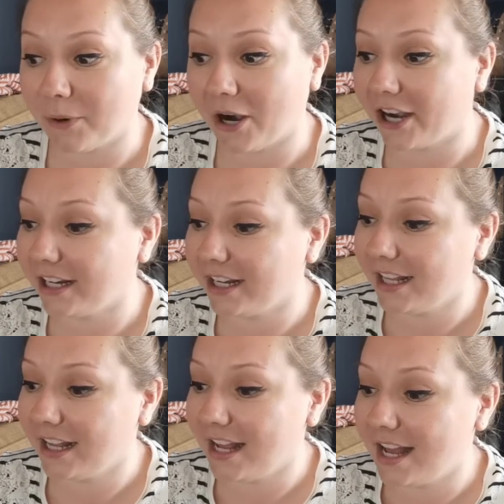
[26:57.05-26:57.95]
part
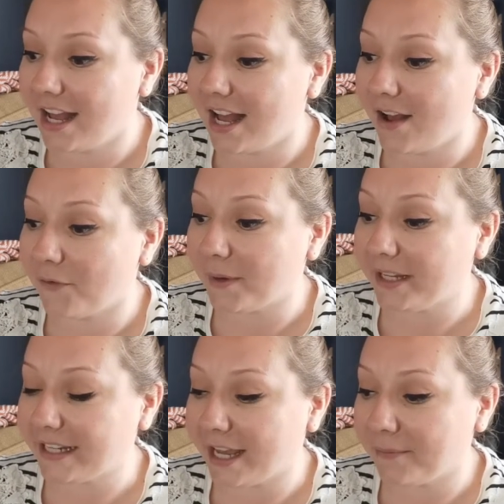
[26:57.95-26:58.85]
of
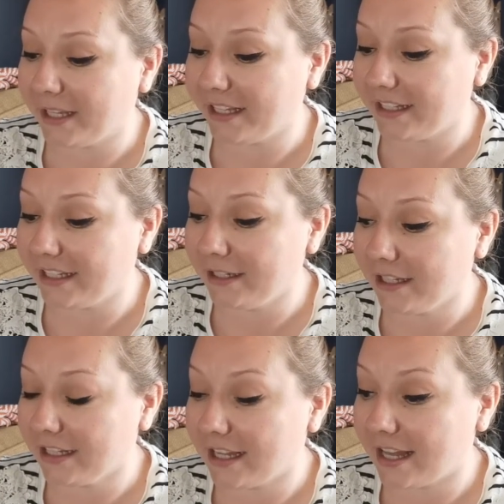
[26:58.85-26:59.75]
my time lately.